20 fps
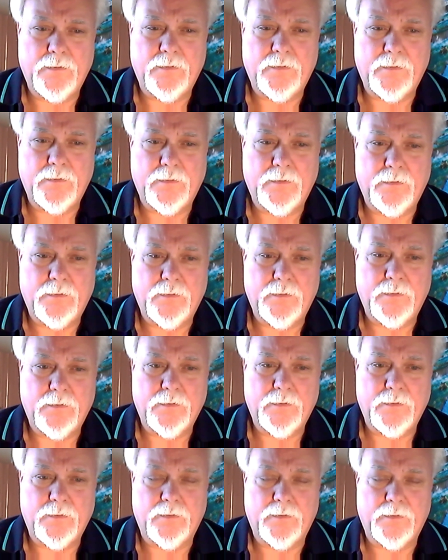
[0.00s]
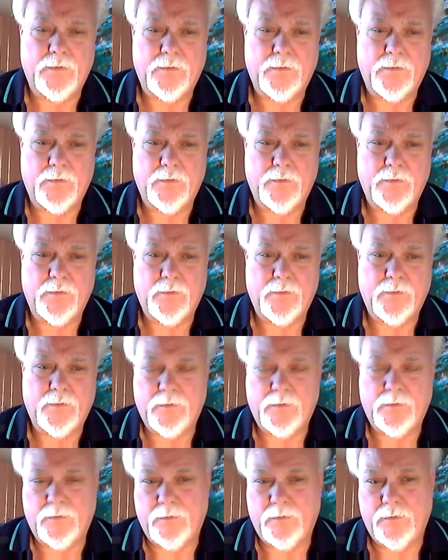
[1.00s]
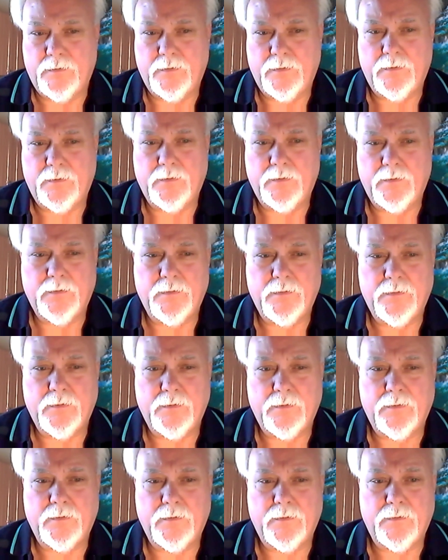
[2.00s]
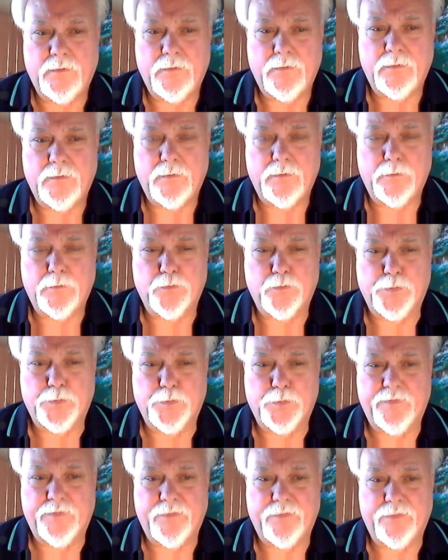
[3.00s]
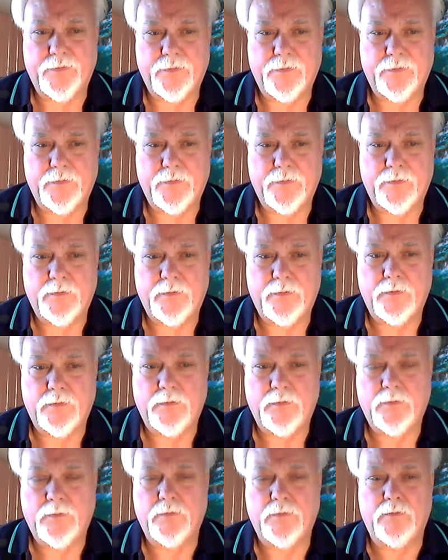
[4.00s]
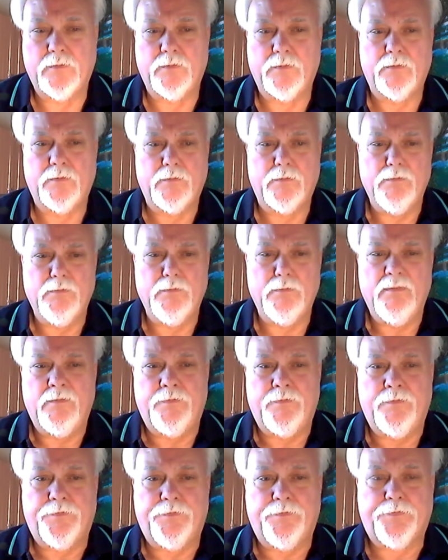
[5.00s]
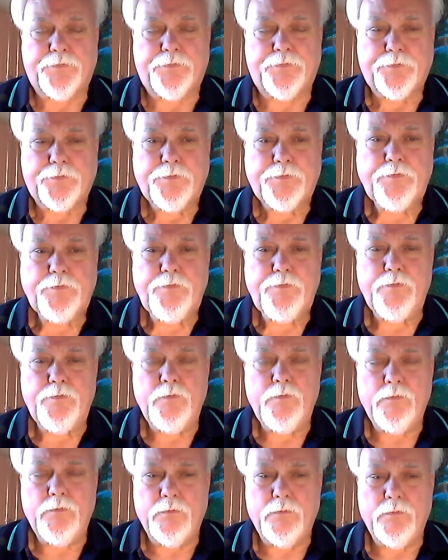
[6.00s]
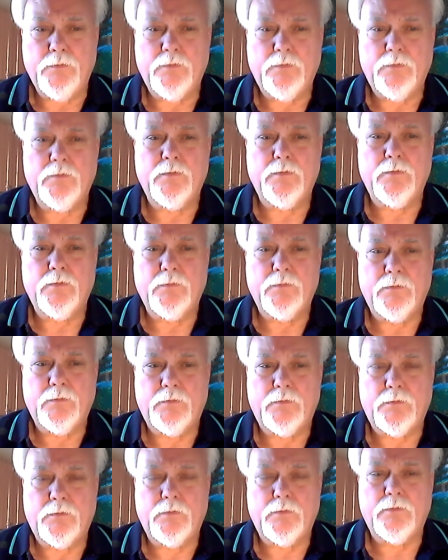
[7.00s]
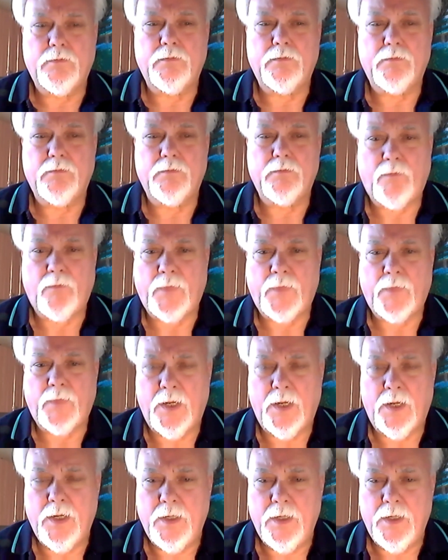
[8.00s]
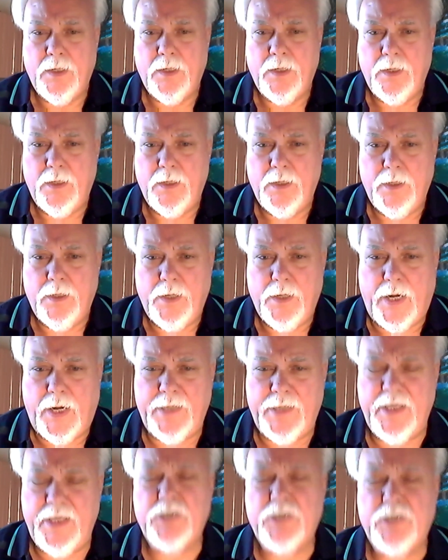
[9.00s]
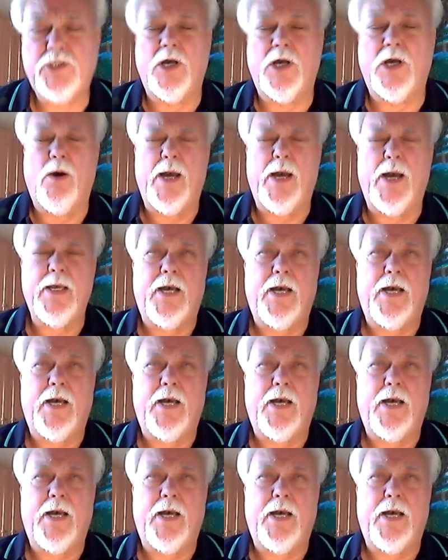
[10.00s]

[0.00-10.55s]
make all of this best translate to a, a progressive revelation for the reader? Is there a way to talk about that without spoiling it for them? I think so. I,